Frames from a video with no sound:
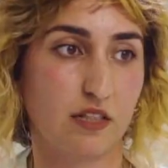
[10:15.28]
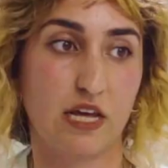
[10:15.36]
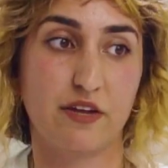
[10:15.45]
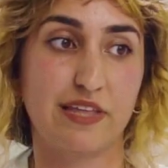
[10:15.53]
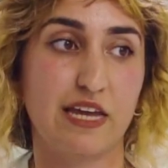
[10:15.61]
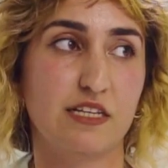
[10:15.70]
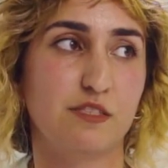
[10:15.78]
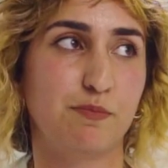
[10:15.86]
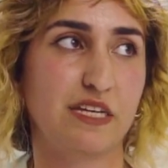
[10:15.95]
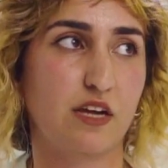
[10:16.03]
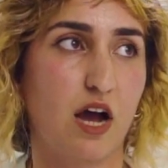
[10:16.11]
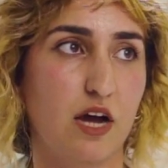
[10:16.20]
A lot of that is
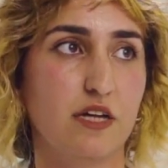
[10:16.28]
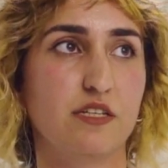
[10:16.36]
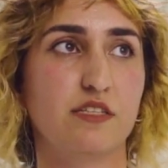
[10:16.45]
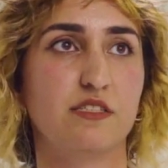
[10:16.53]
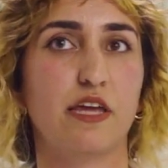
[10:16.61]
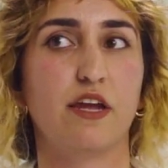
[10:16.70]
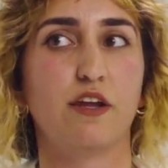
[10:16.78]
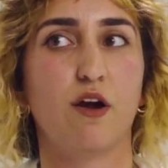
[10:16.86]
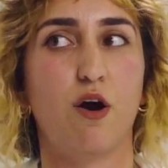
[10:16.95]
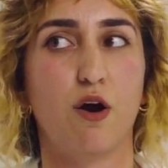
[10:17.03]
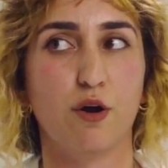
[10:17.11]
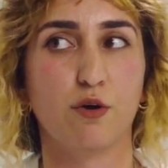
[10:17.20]
because they
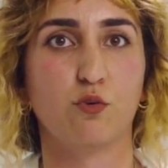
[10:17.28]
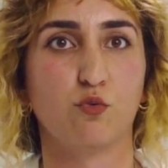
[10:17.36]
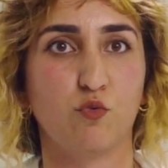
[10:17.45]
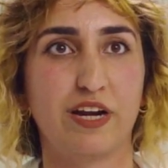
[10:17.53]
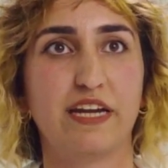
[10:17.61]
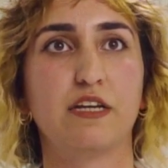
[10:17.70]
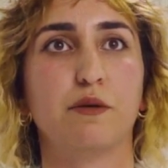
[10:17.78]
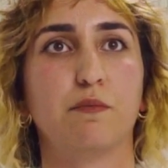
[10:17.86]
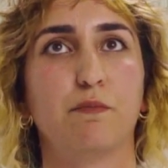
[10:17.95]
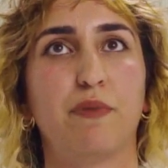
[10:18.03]
are written